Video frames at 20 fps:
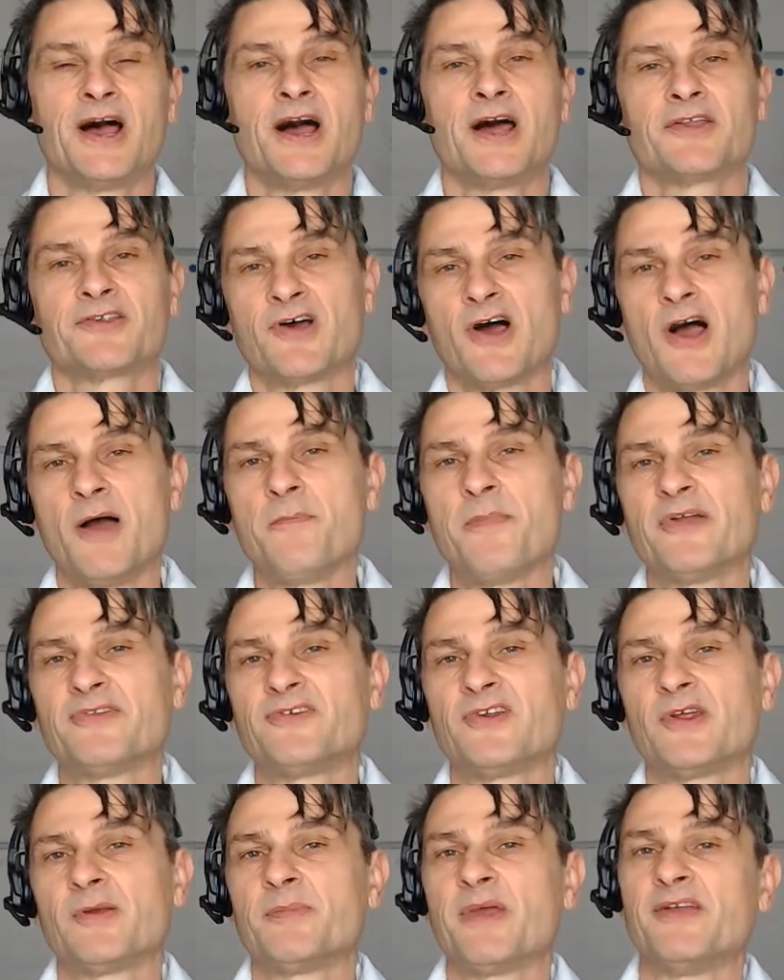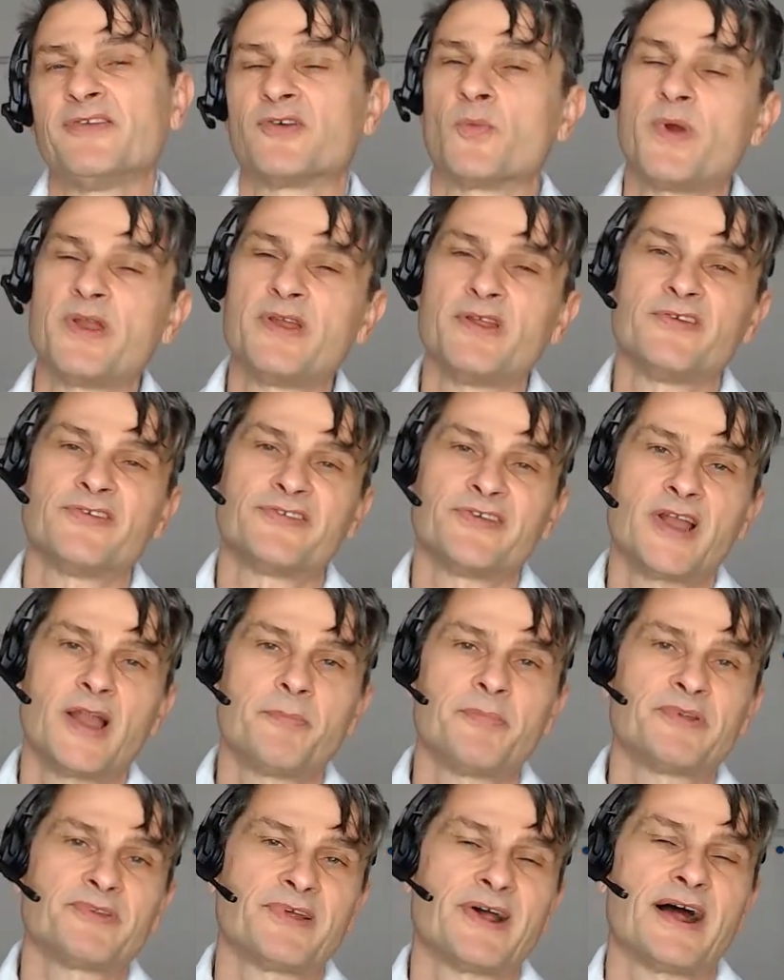Time budgeting means that when you set up
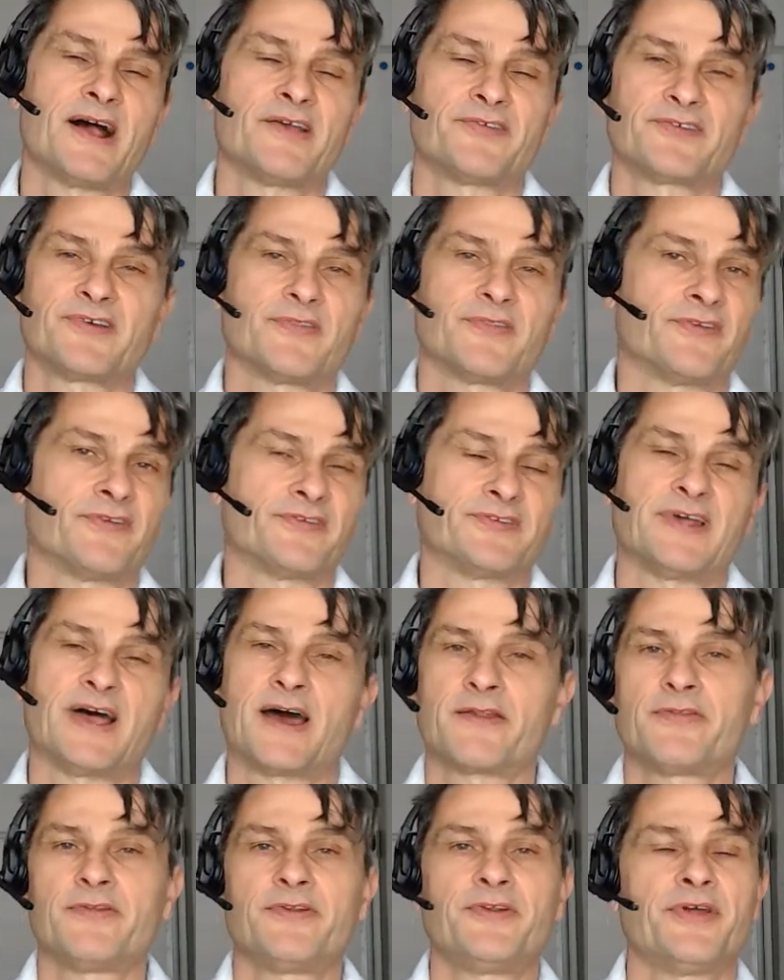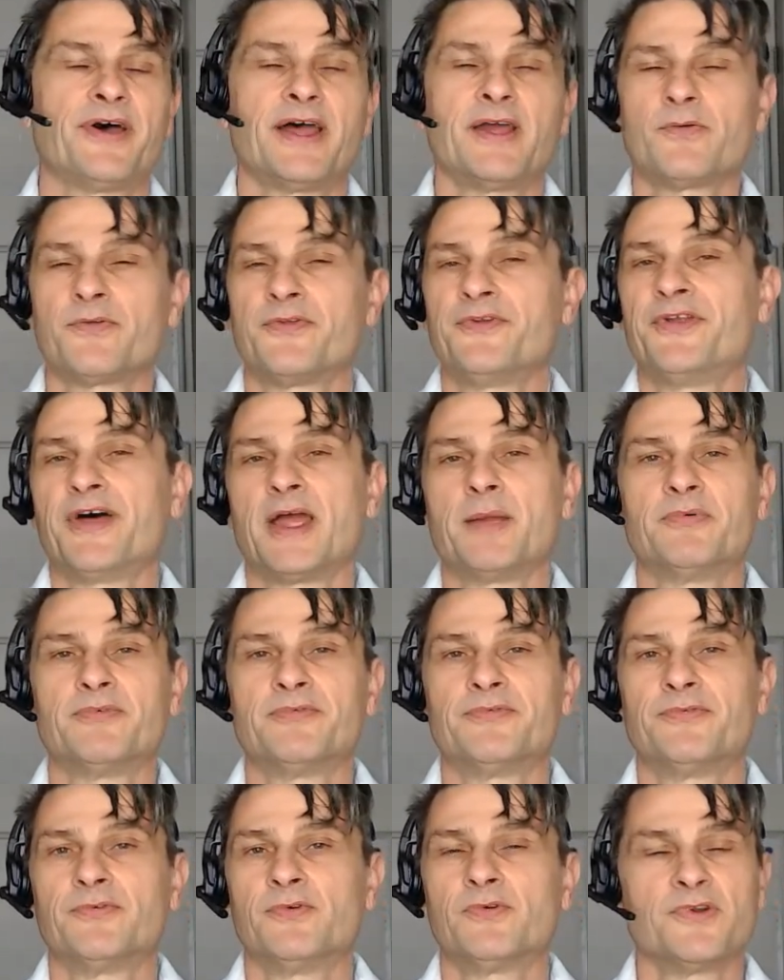a task at the start of the day or the day
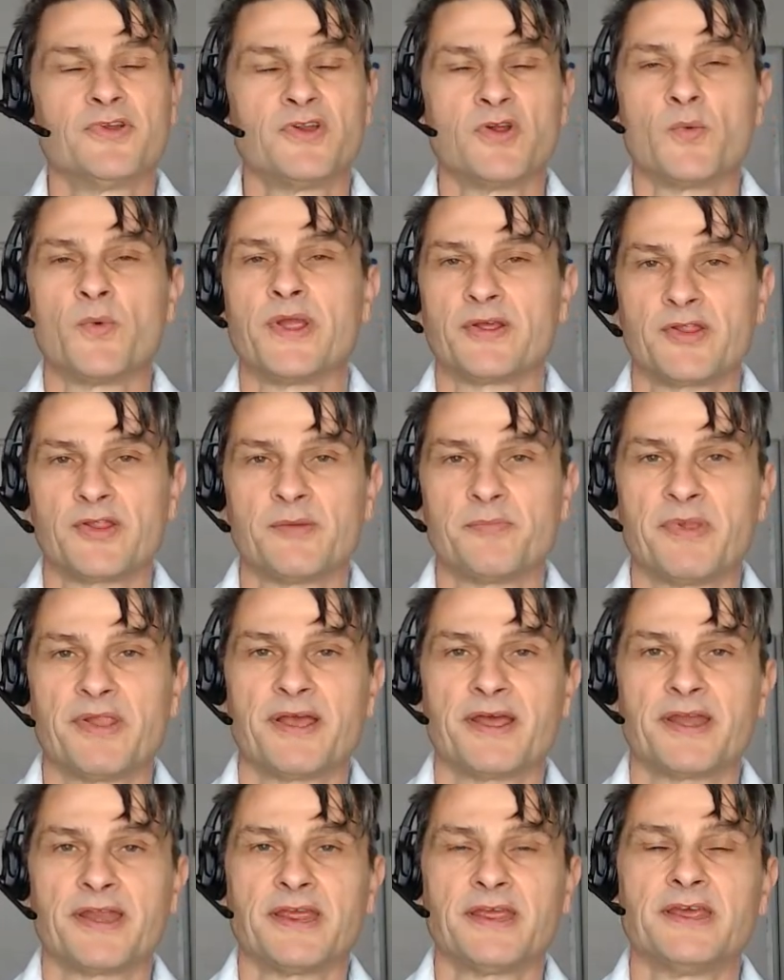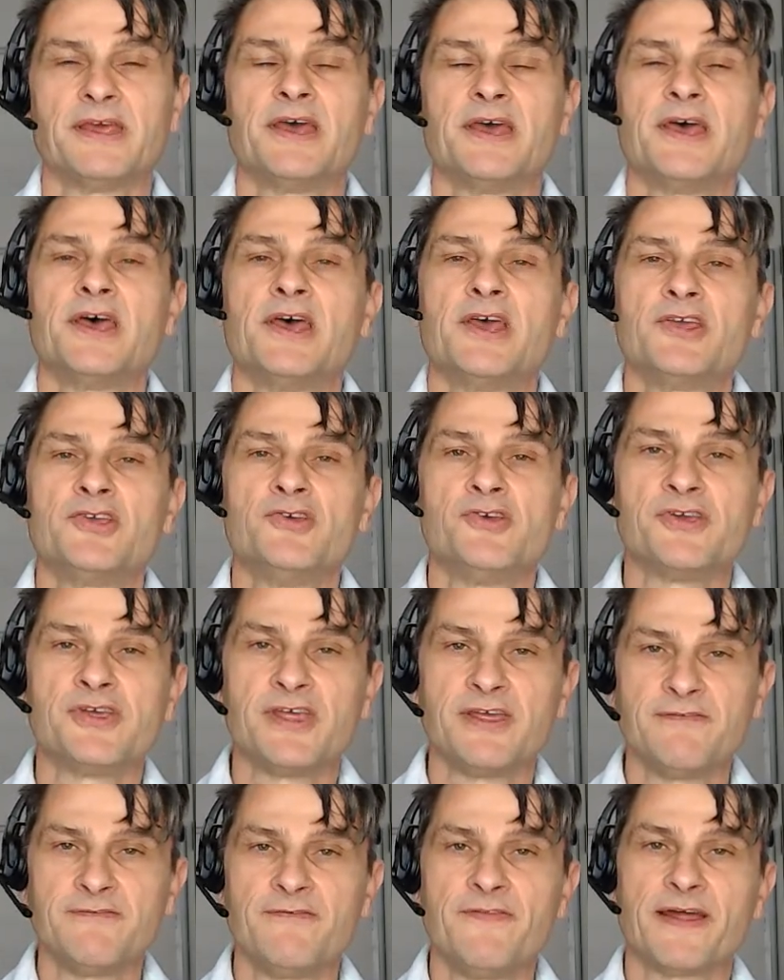before in your weekly planning, you
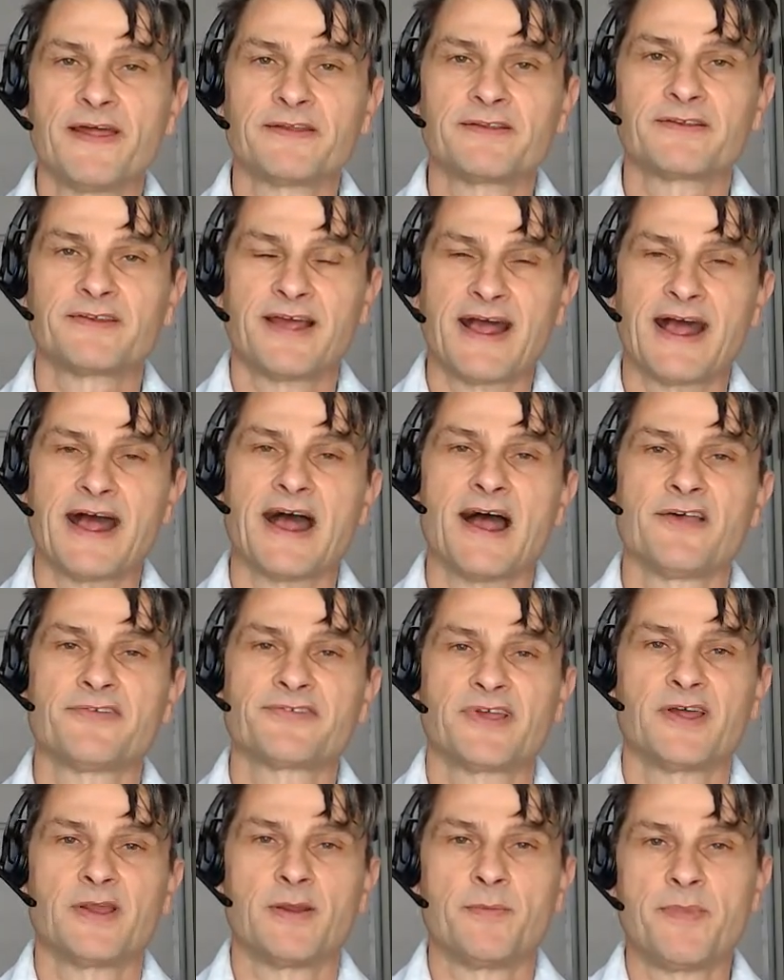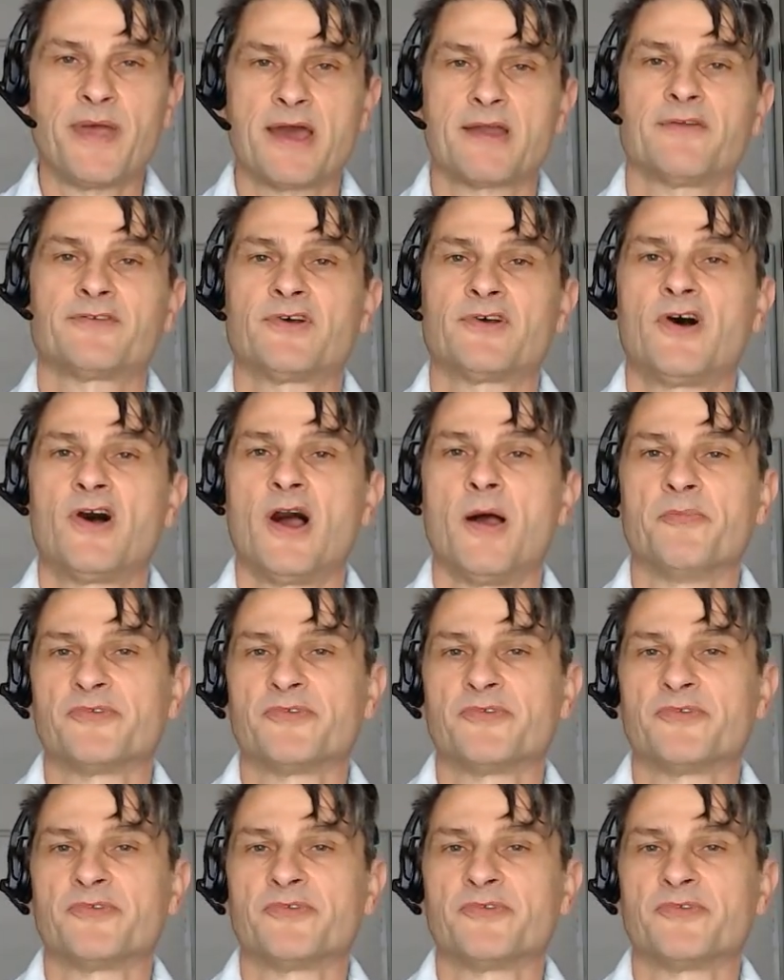give that task an amount of time.